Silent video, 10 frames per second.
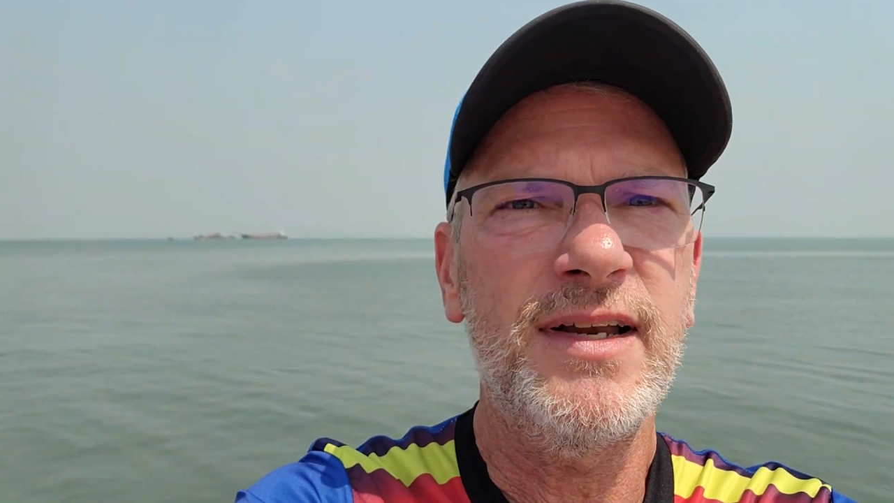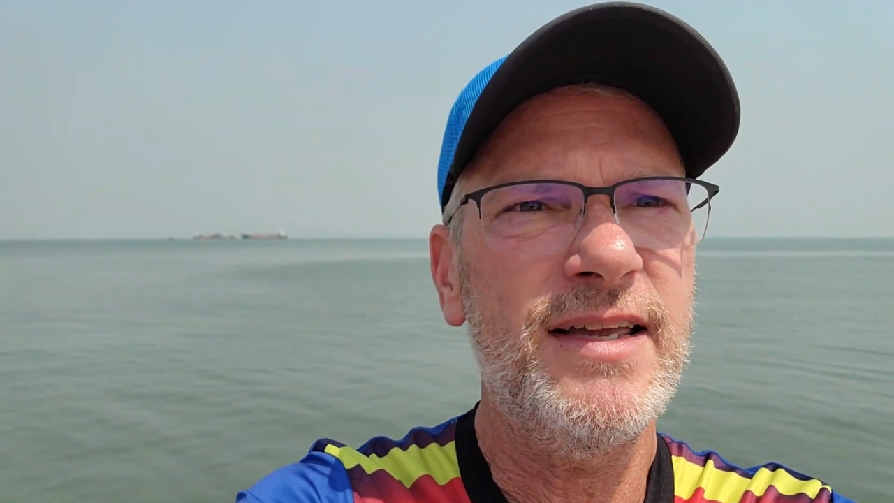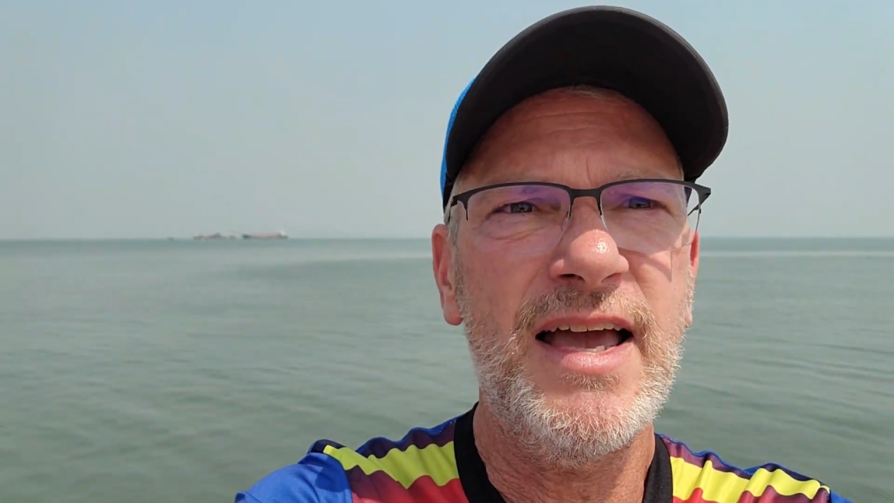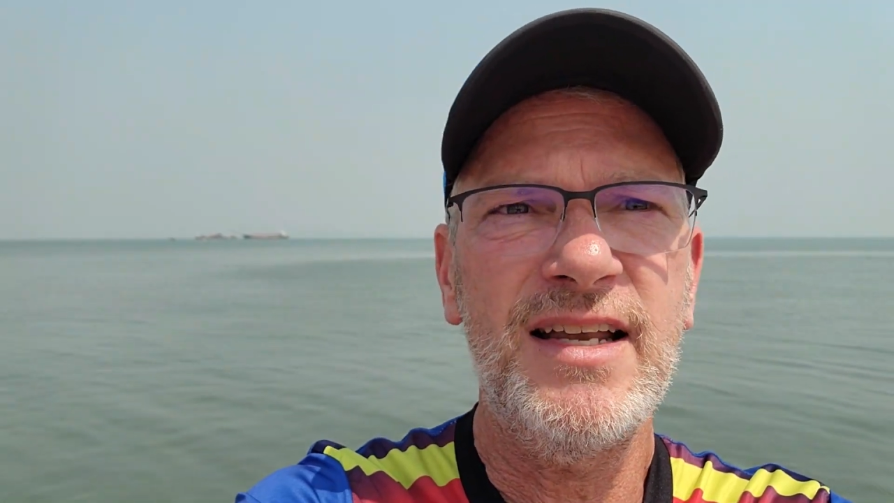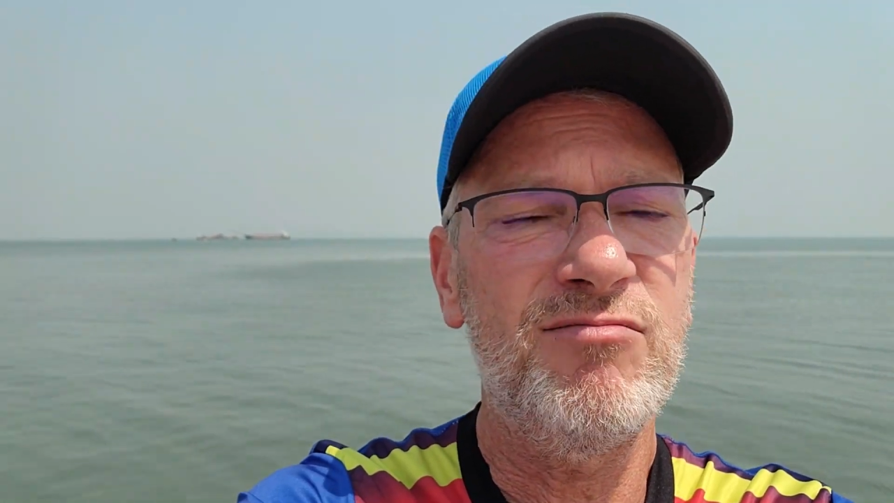
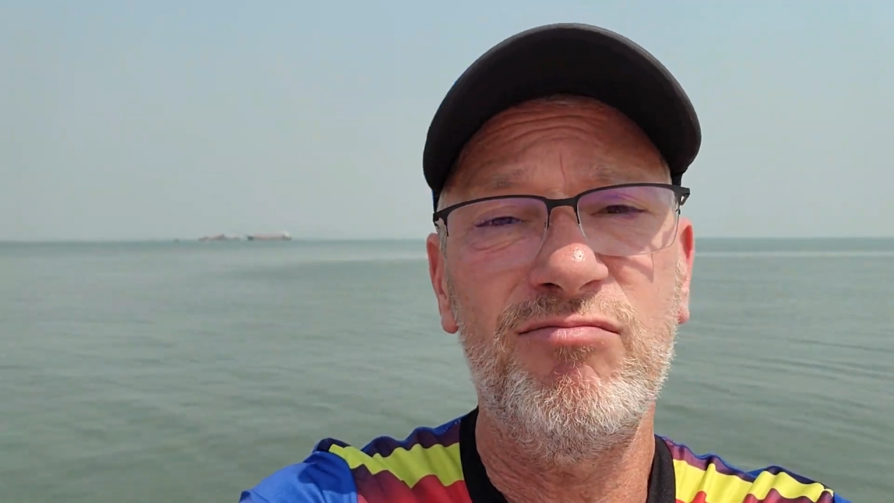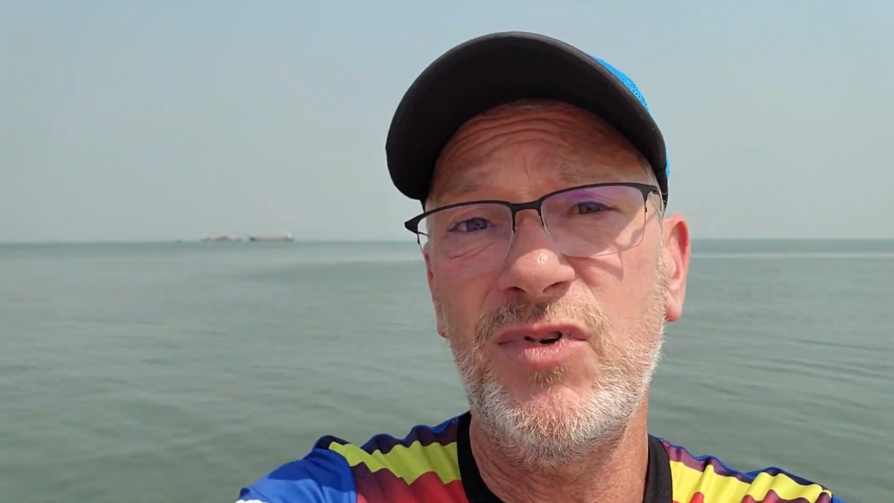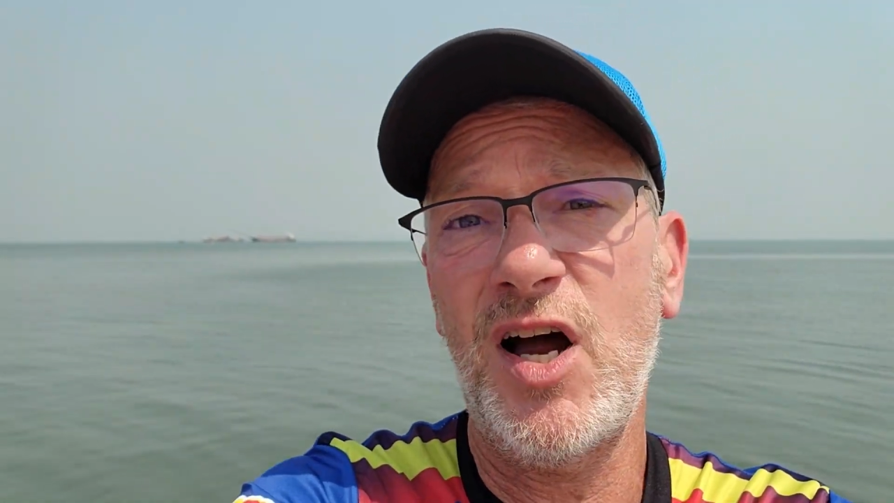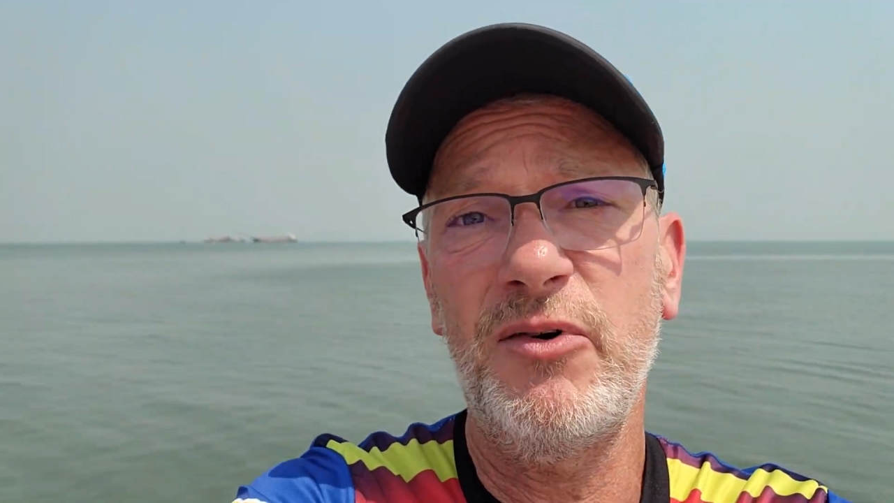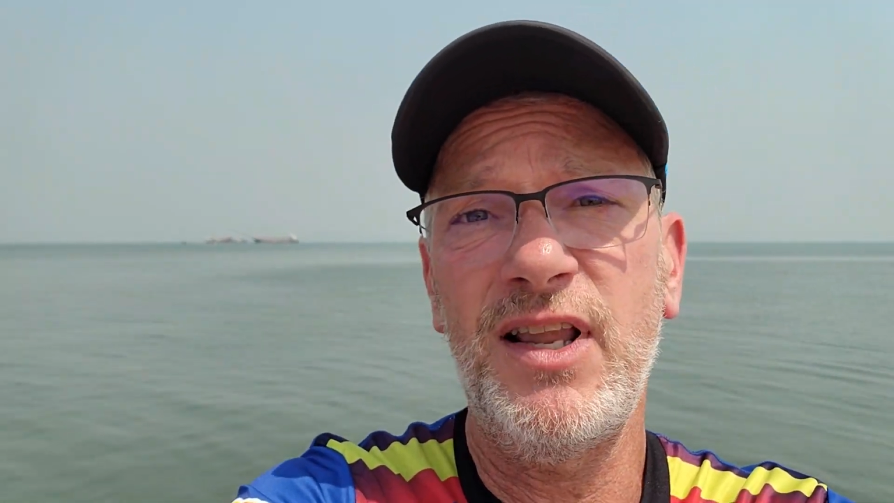Again,
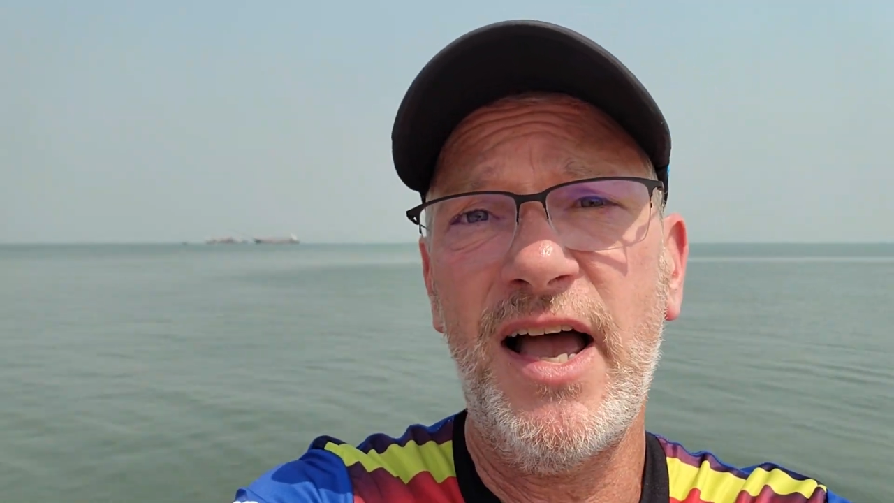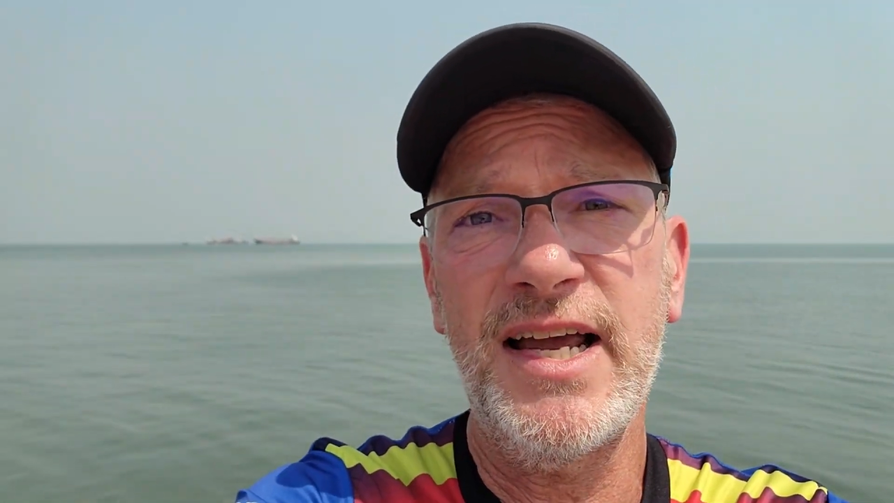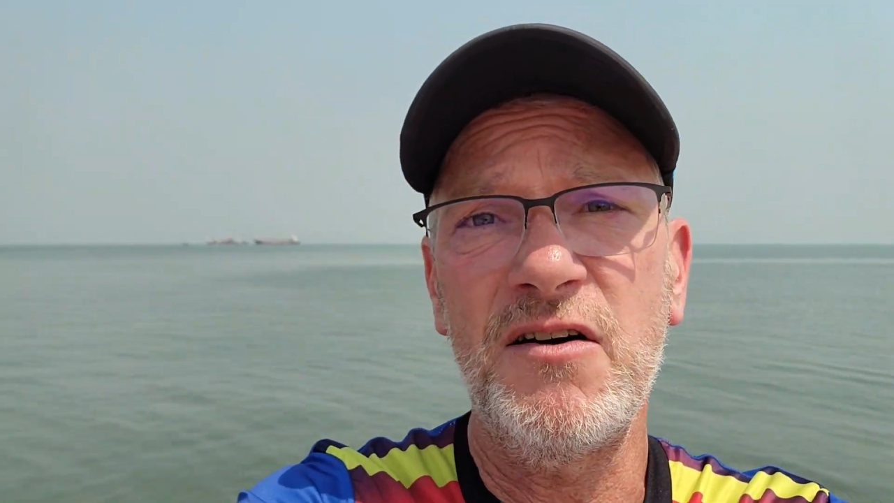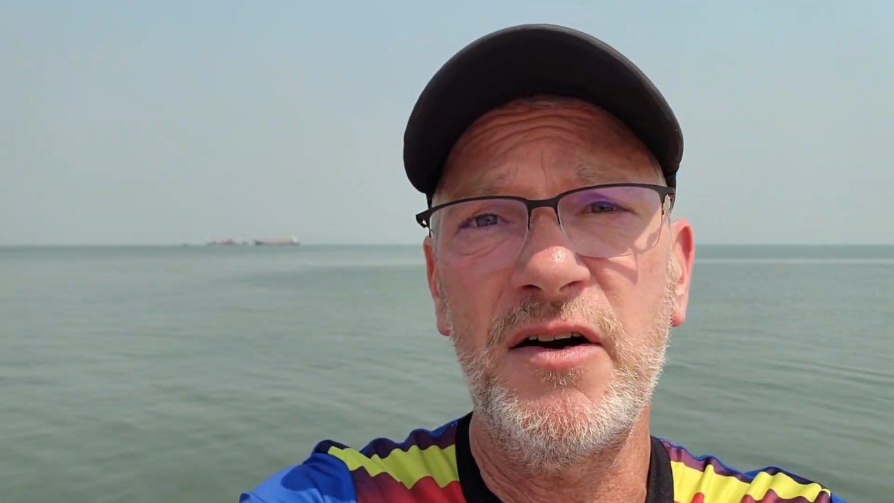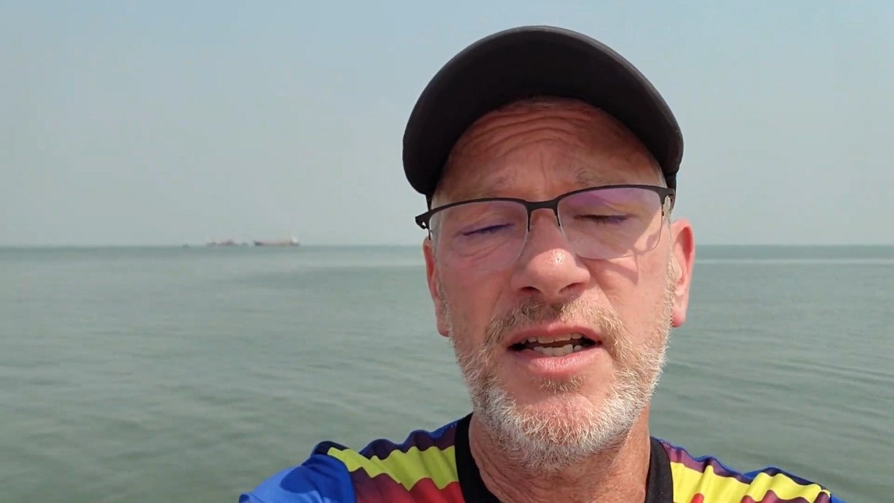not
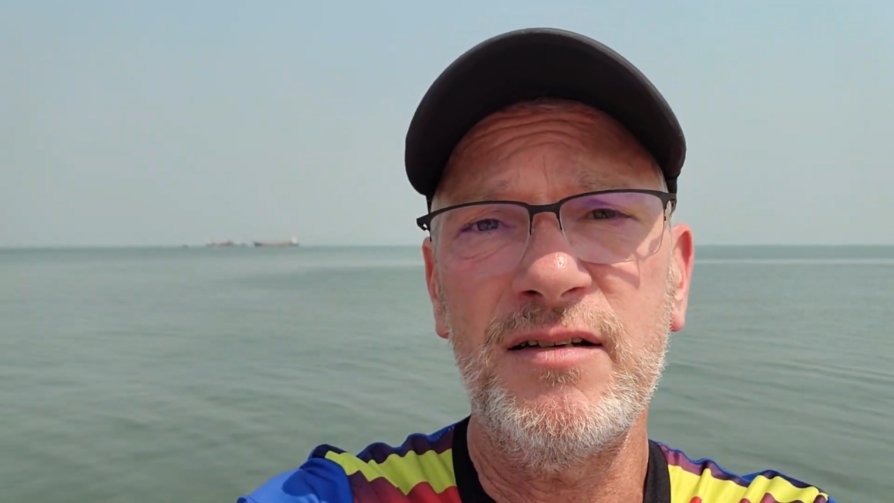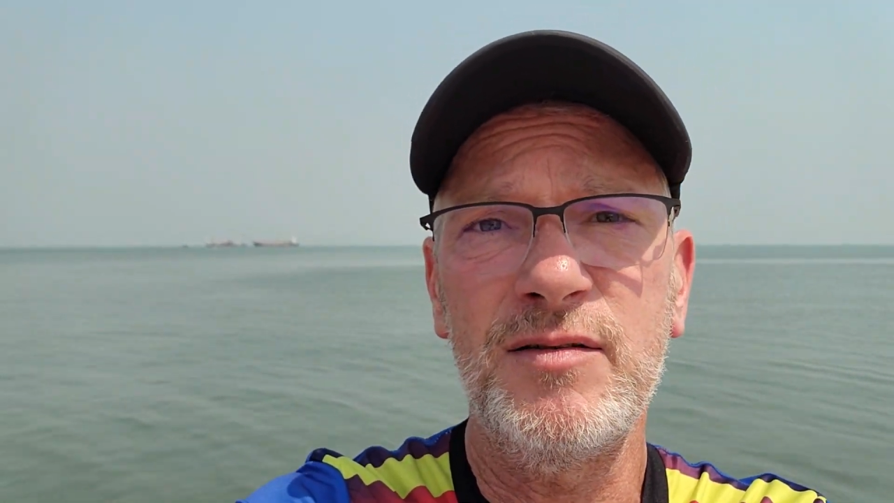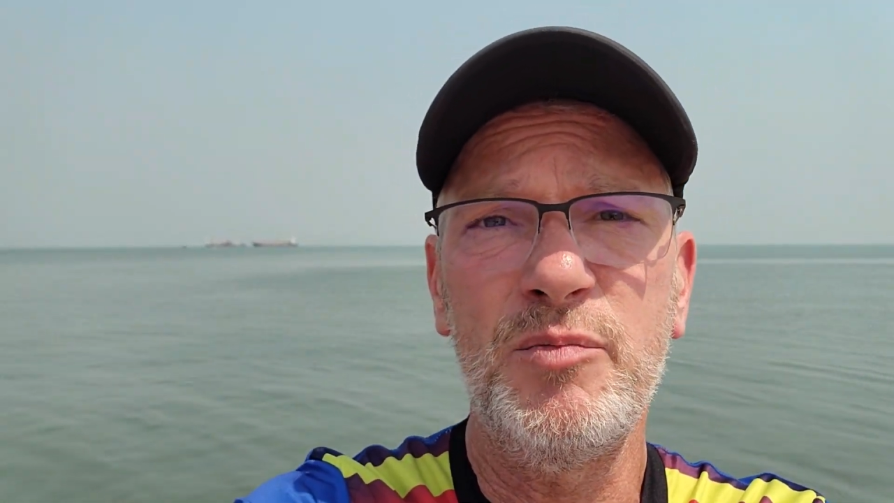relying on it,